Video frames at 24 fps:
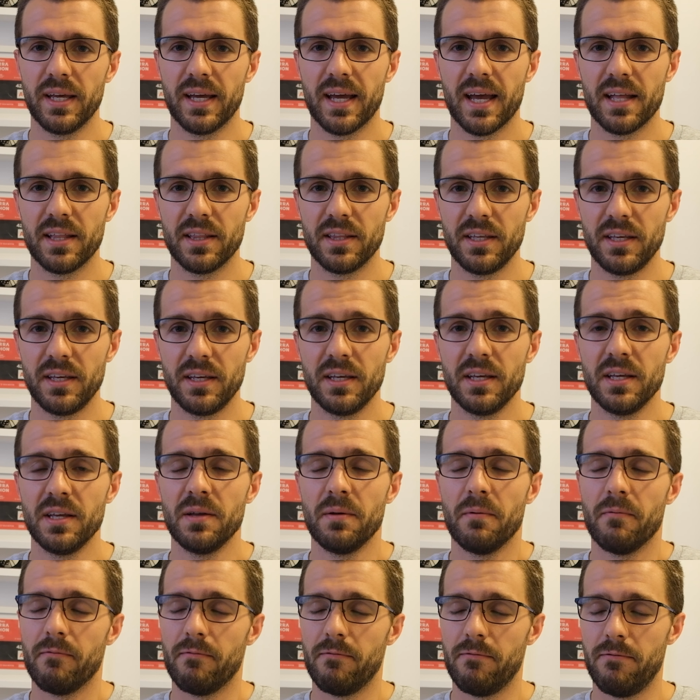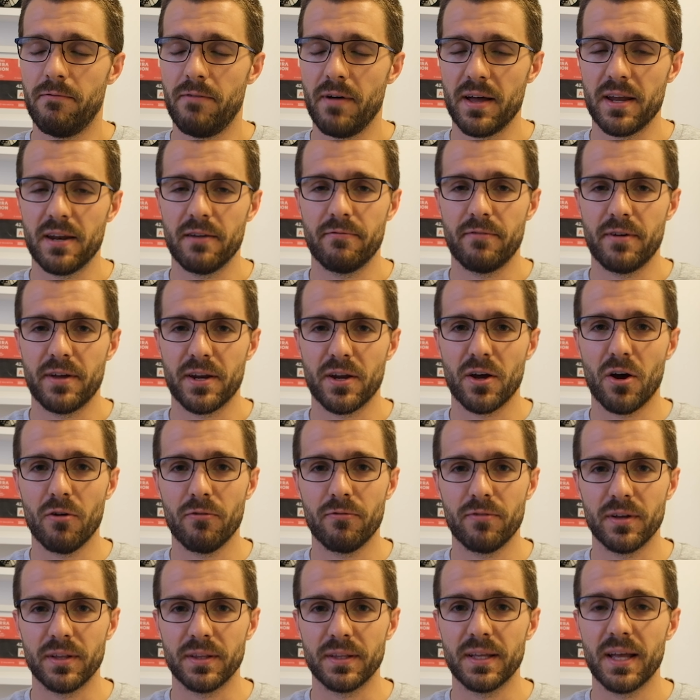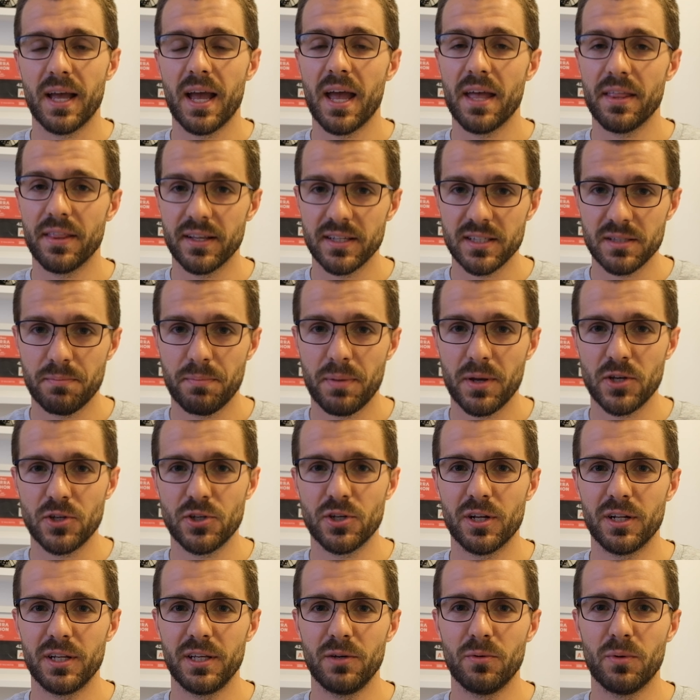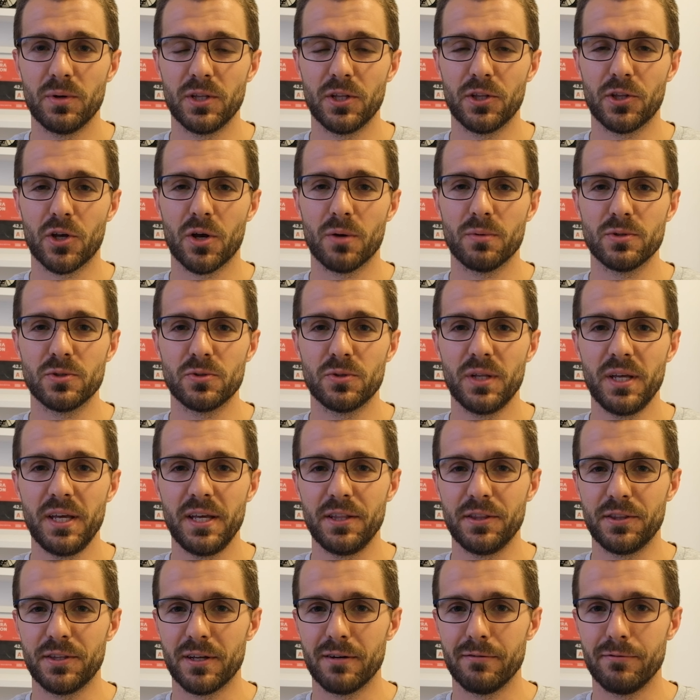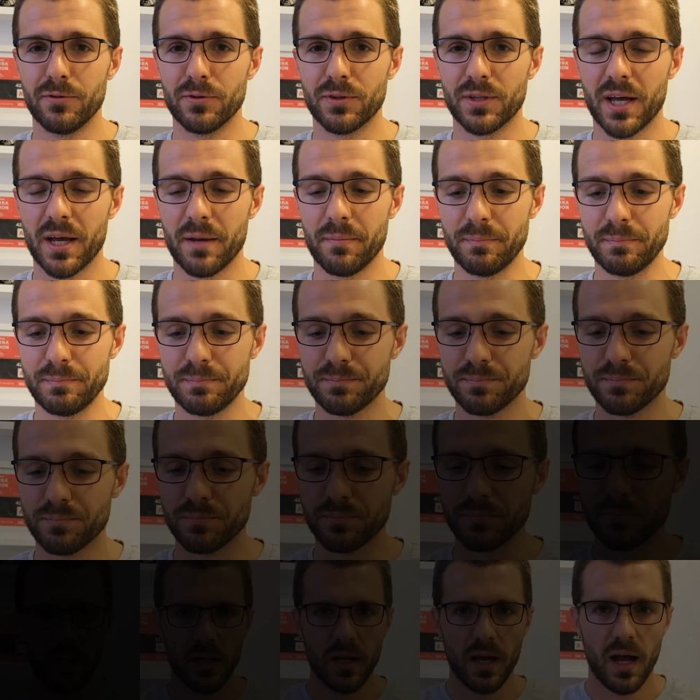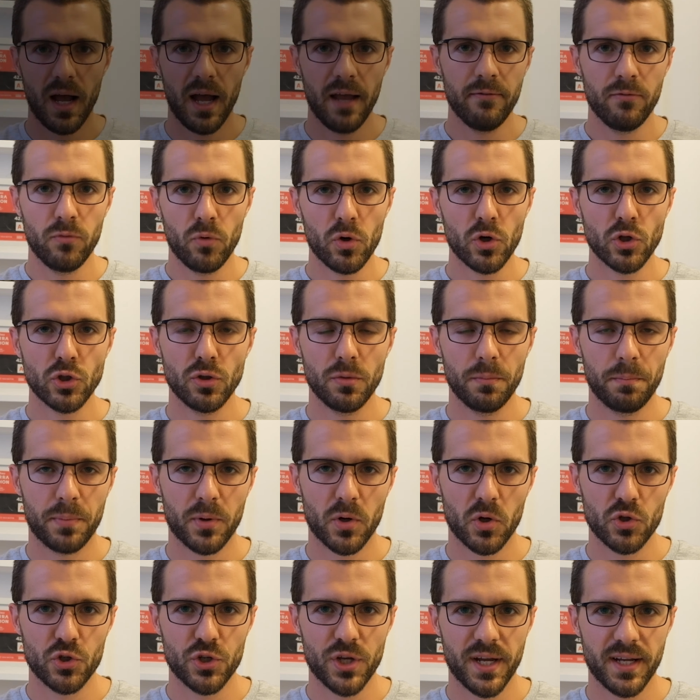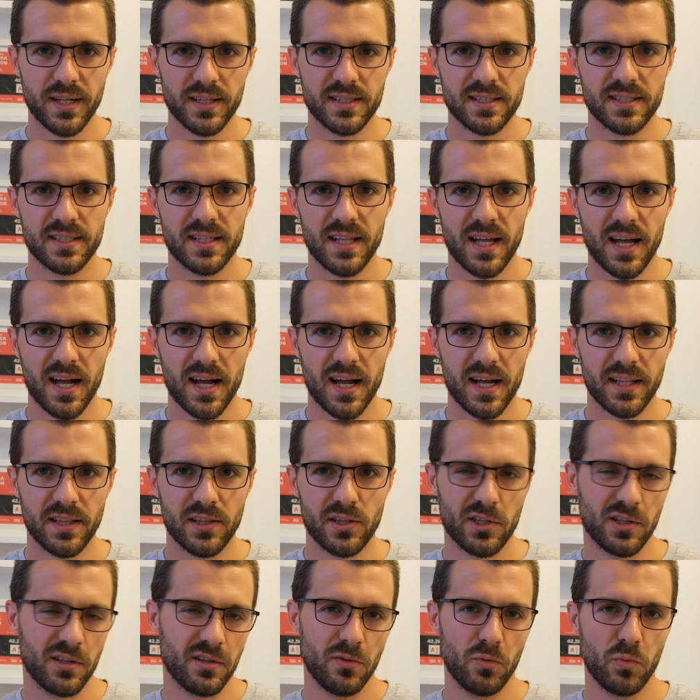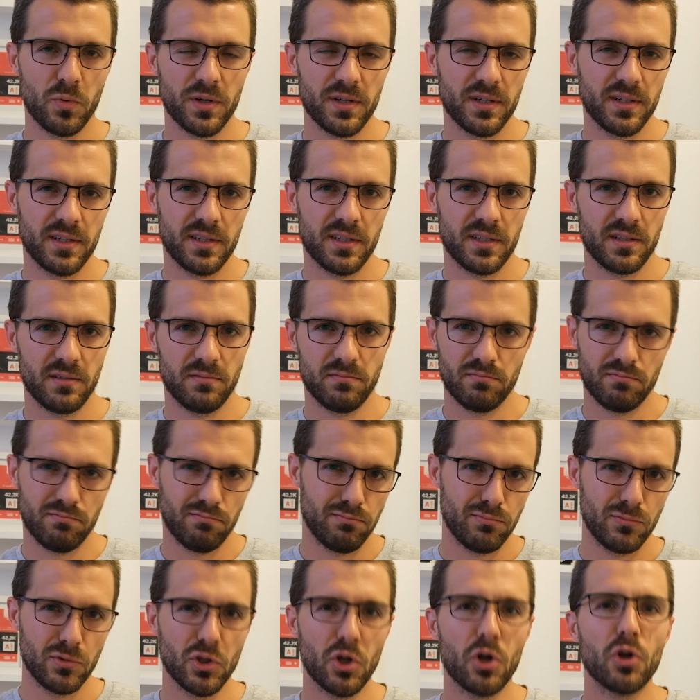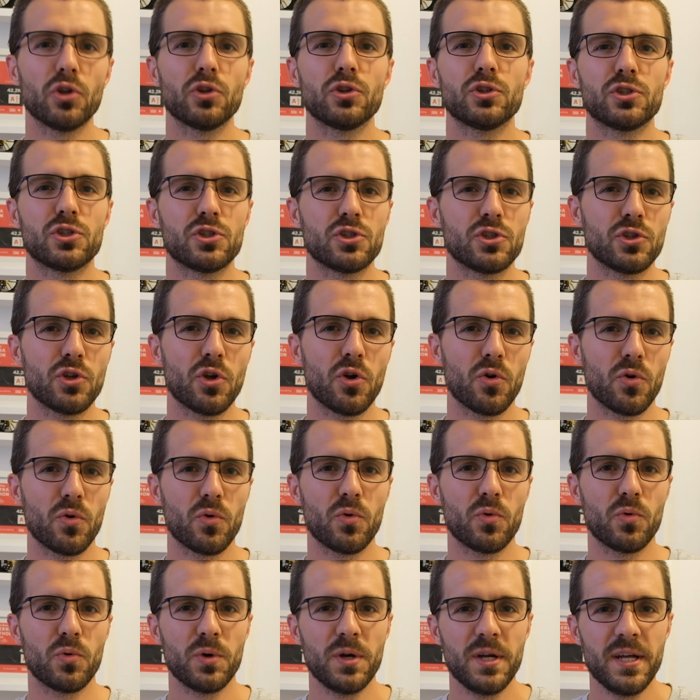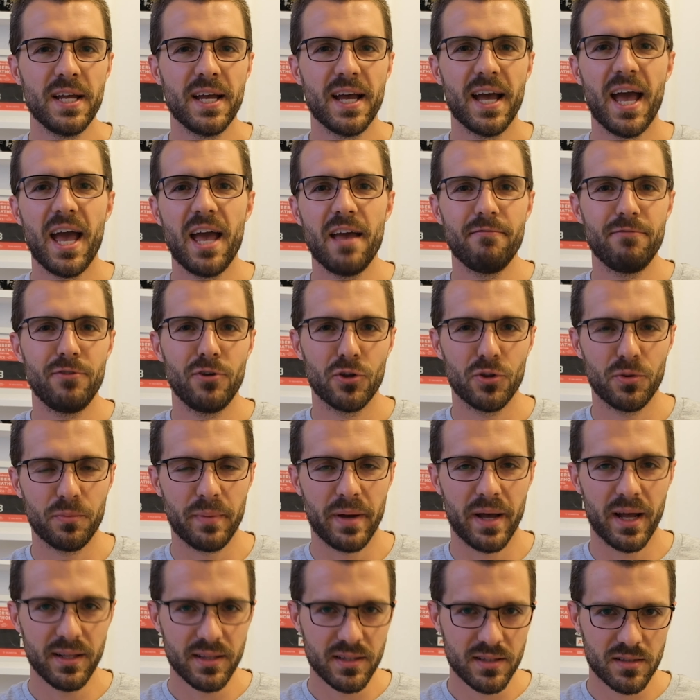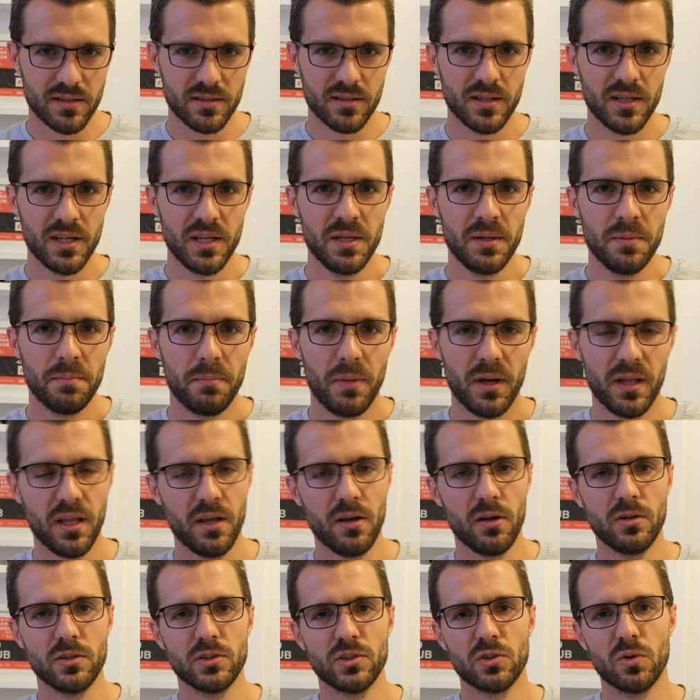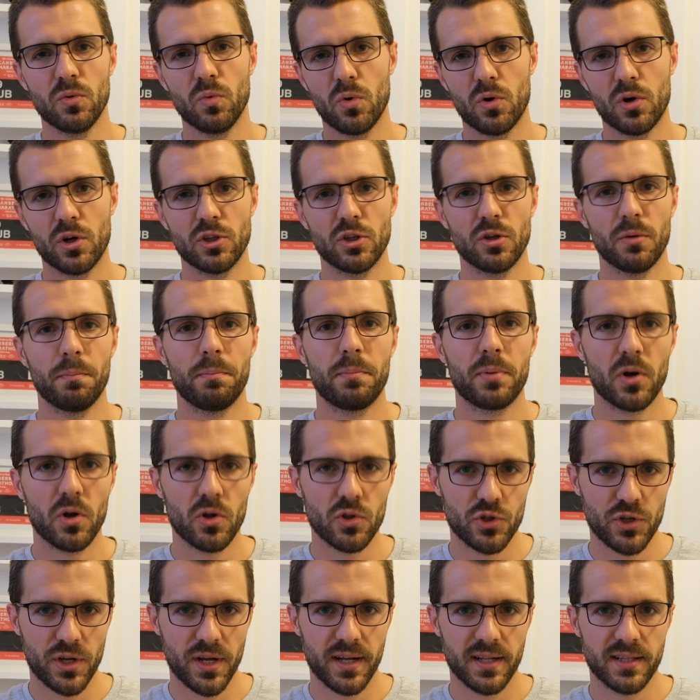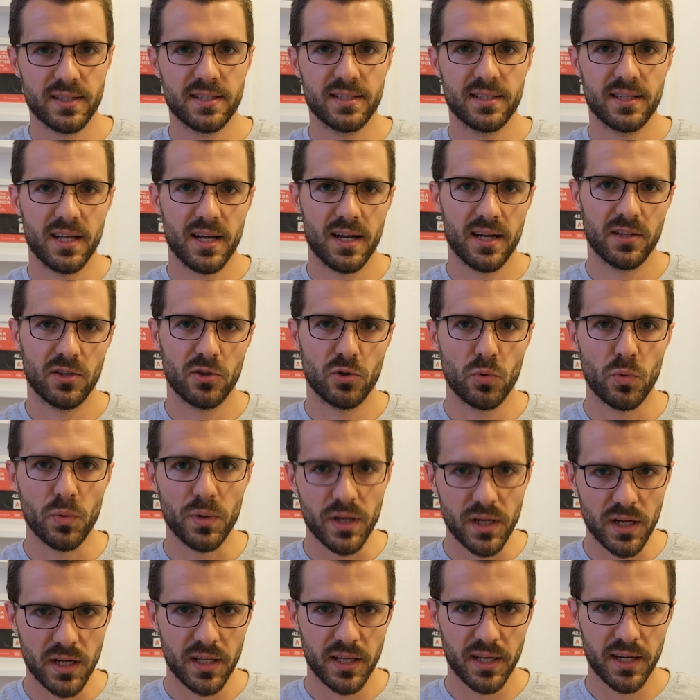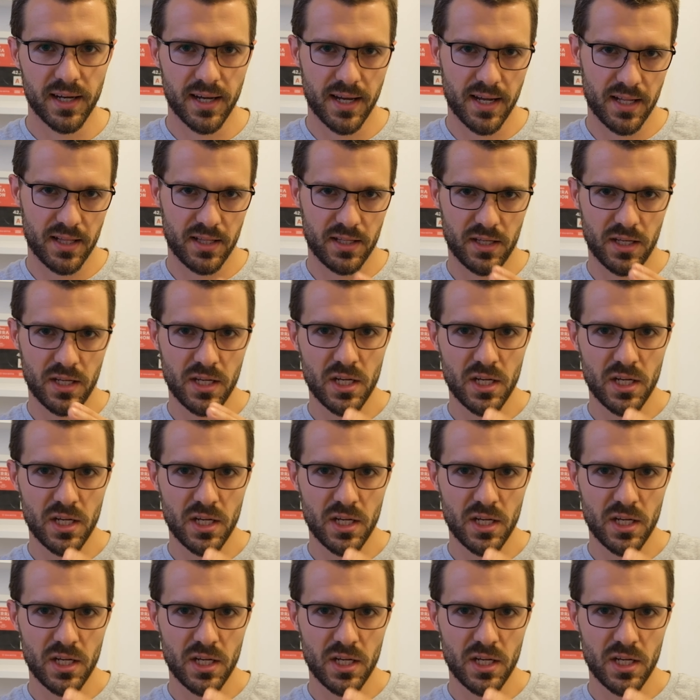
handy very often, and especially when it comes to the interview time. I've worked on projects that were not so heavy on maths, but I also worked on projects that really had